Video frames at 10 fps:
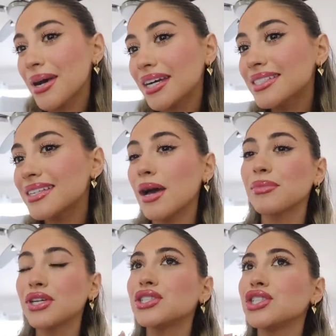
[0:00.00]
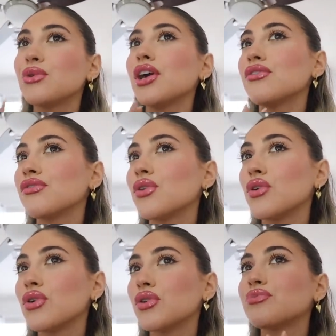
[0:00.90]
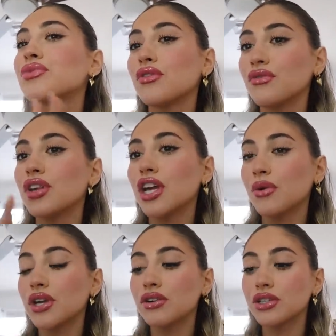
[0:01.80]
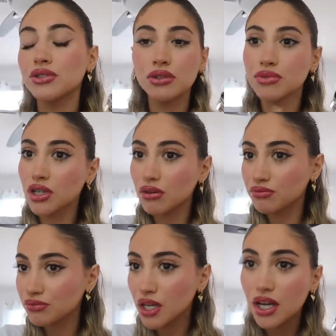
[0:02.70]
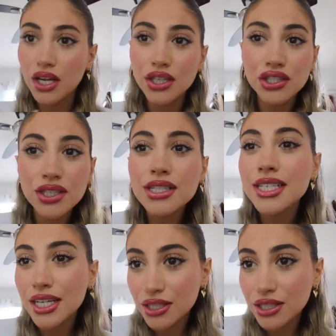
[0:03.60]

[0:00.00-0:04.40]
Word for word: but I'm gonna do a full video here on YouTube, so just stay